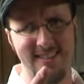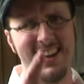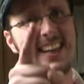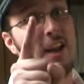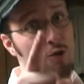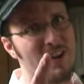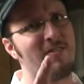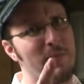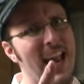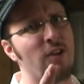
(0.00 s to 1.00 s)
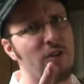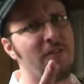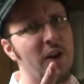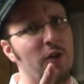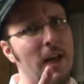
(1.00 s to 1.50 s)
going to get rid of me, angry
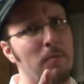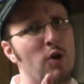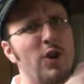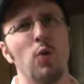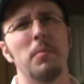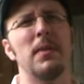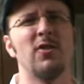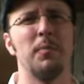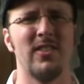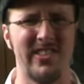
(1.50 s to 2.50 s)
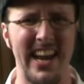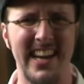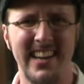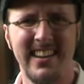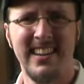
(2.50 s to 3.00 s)
video game nerd. You are much
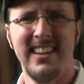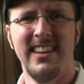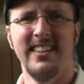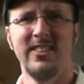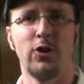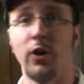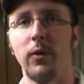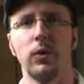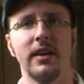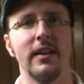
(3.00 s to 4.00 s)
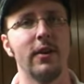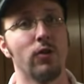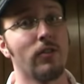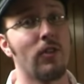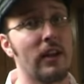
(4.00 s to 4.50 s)
mistaken. Sure, I will need
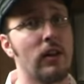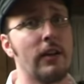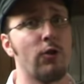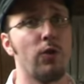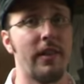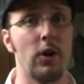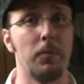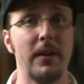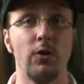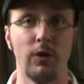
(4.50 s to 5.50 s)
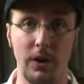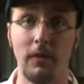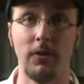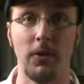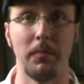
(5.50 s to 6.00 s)
years of psychological therapy to
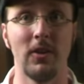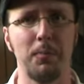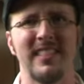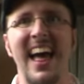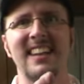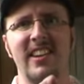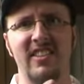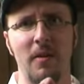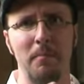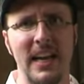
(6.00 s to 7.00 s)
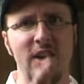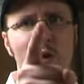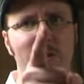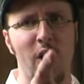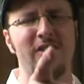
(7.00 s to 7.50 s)
recover from this, but that doesn't mean
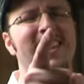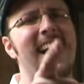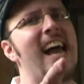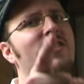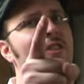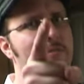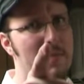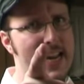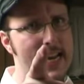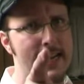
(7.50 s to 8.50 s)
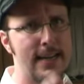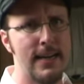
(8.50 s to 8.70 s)
you've heard the last of me.